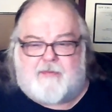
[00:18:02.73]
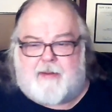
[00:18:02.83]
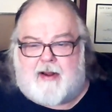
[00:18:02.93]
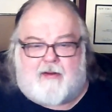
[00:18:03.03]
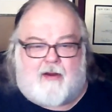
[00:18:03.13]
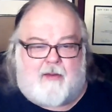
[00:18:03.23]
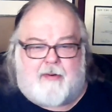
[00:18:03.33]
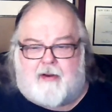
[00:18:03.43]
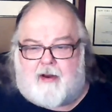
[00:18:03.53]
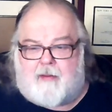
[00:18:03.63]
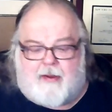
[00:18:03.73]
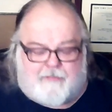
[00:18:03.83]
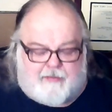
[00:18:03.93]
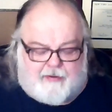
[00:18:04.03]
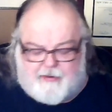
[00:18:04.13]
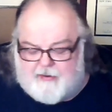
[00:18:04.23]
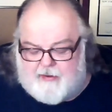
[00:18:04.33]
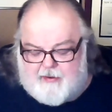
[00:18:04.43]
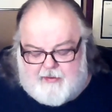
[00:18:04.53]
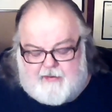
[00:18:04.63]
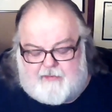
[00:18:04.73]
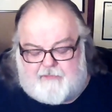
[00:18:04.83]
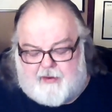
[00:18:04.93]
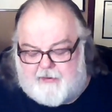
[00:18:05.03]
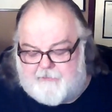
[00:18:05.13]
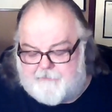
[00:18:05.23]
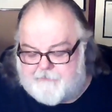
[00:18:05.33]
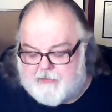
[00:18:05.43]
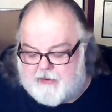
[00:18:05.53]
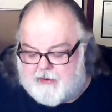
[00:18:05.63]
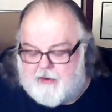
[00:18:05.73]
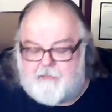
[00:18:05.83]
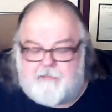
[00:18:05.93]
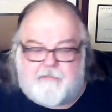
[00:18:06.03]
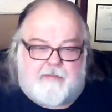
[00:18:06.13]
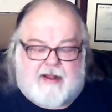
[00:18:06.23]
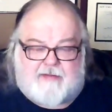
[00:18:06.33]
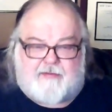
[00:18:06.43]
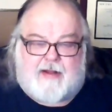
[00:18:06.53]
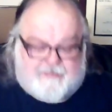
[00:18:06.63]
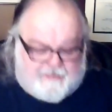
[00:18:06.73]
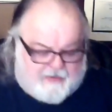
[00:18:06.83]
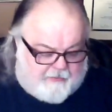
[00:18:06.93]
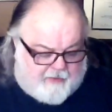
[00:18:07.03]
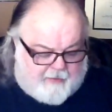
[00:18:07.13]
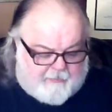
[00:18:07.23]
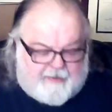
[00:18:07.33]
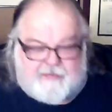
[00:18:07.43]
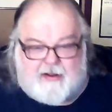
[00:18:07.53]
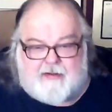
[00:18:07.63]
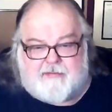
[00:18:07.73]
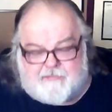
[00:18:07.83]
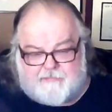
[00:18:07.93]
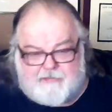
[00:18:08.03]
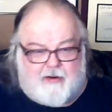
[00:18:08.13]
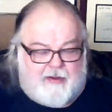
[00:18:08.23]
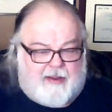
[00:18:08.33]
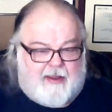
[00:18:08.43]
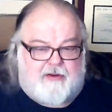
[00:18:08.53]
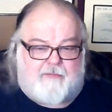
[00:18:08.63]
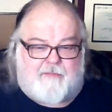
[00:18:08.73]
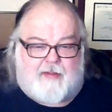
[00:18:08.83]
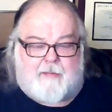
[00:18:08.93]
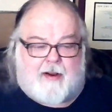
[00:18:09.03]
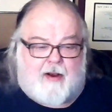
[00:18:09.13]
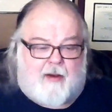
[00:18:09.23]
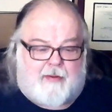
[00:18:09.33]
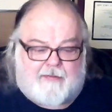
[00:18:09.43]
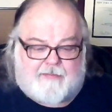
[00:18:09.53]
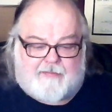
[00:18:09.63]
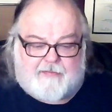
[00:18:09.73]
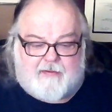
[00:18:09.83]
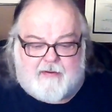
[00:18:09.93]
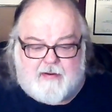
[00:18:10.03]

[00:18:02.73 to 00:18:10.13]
no matter how long, put a comma after it. It's fine. Um, but that's that's another grammar lesson. That you know, again, you can find that in my comment lessons.